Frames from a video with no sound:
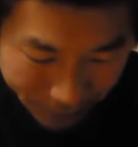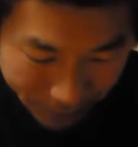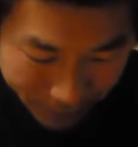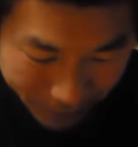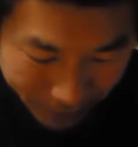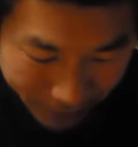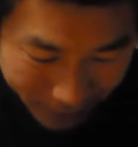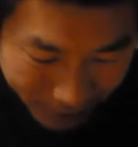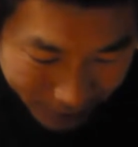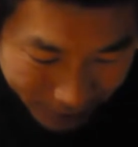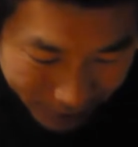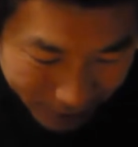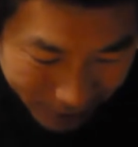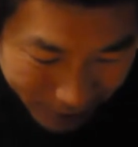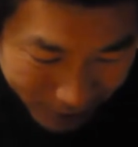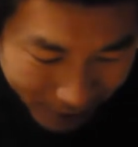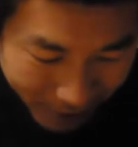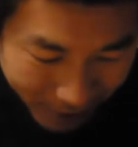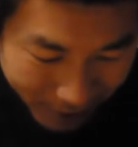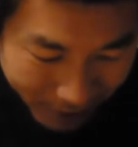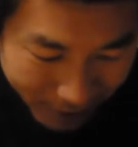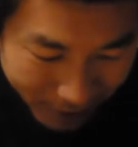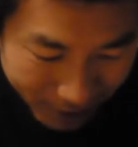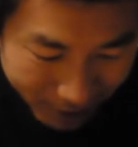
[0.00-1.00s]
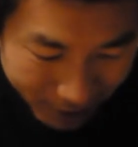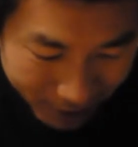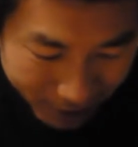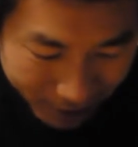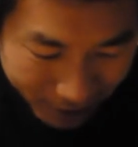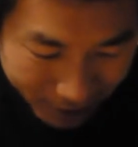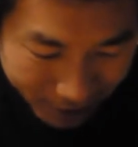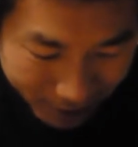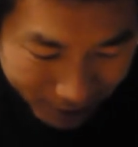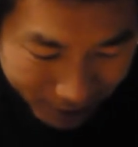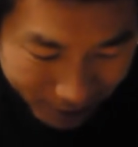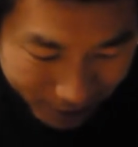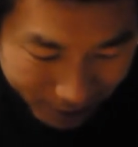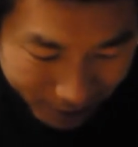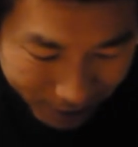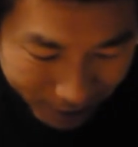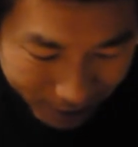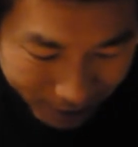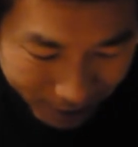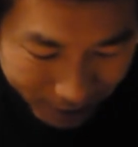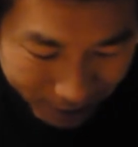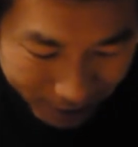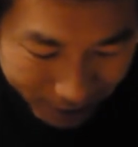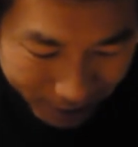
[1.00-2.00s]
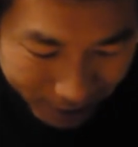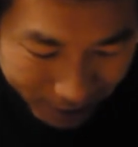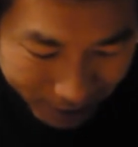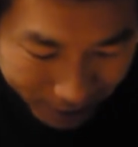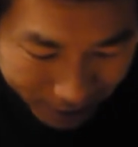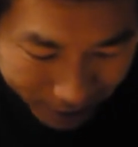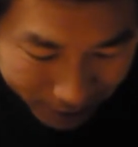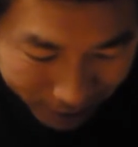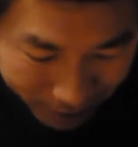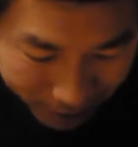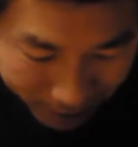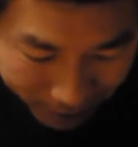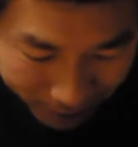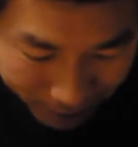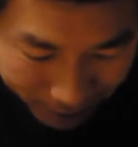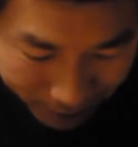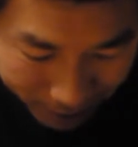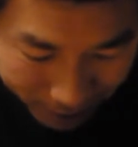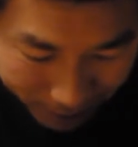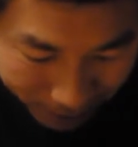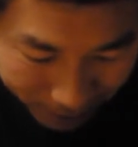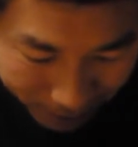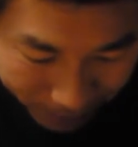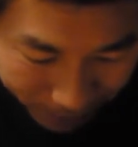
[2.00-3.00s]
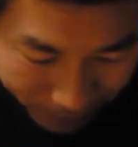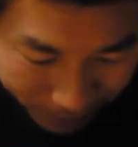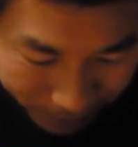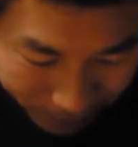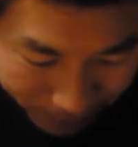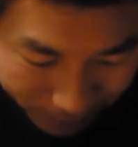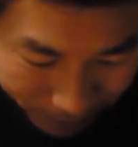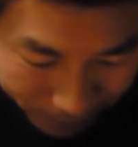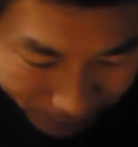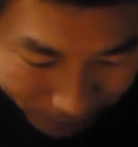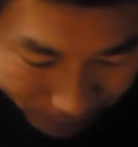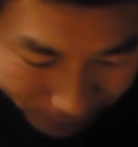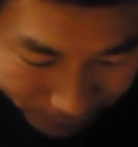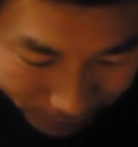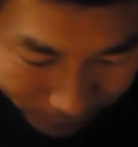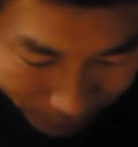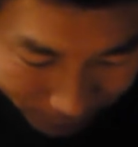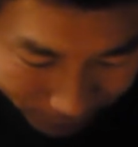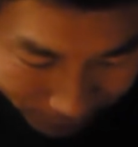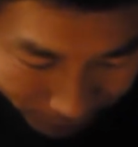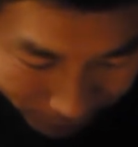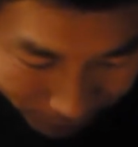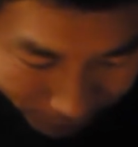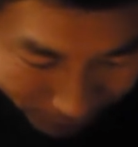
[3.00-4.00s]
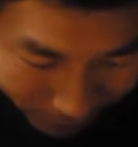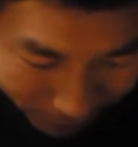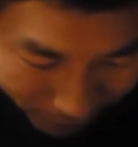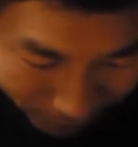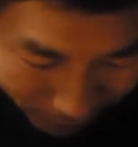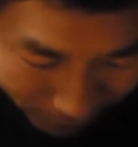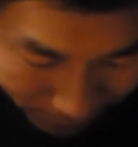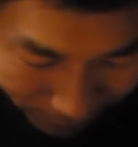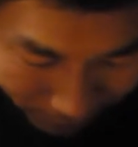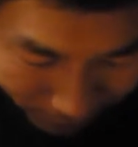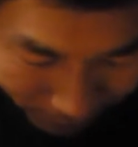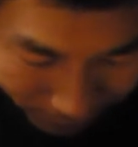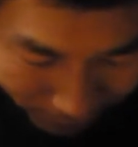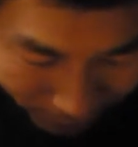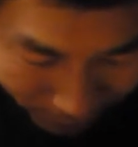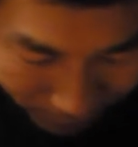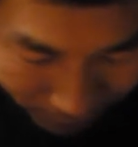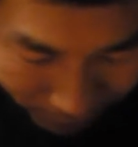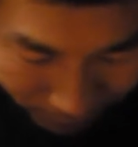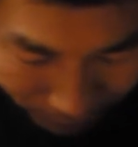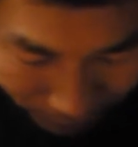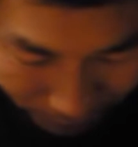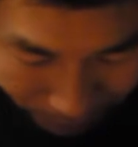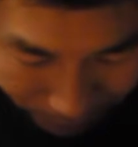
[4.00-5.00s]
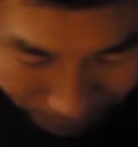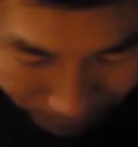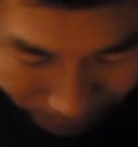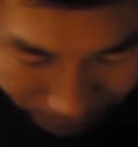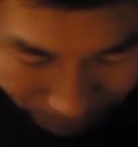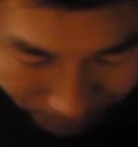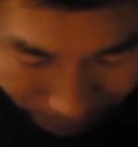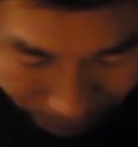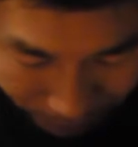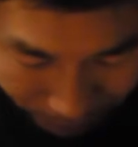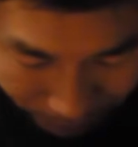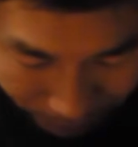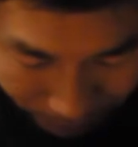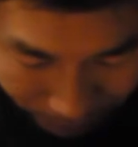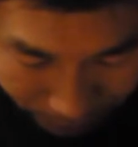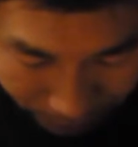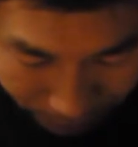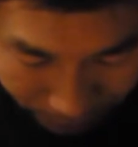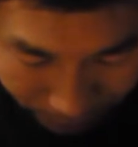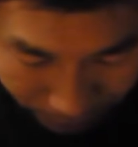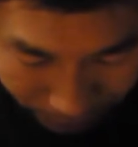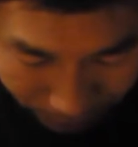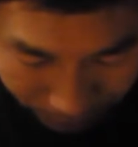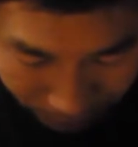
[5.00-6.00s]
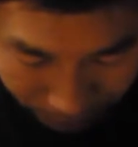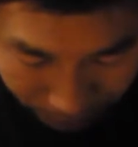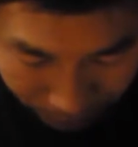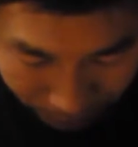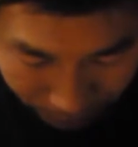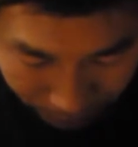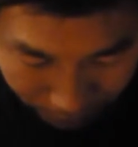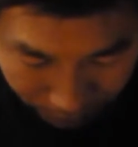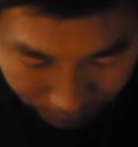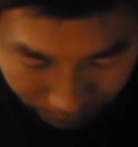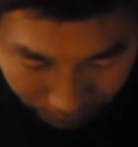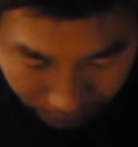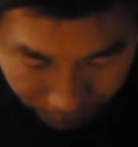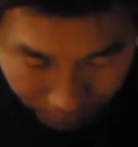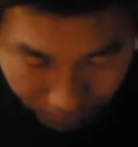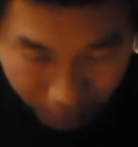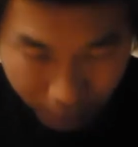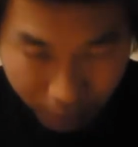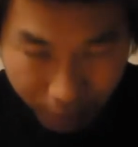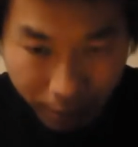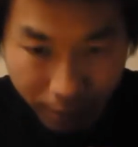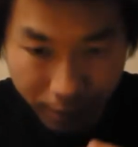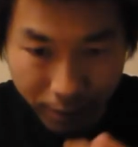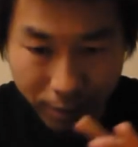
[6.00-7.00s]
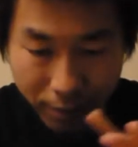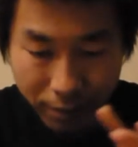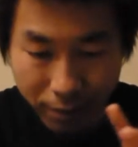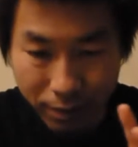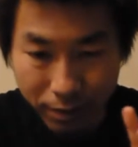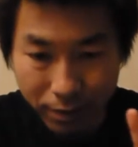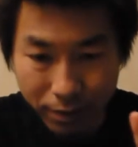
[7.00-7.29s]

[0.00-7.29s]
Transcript: Nothing is said.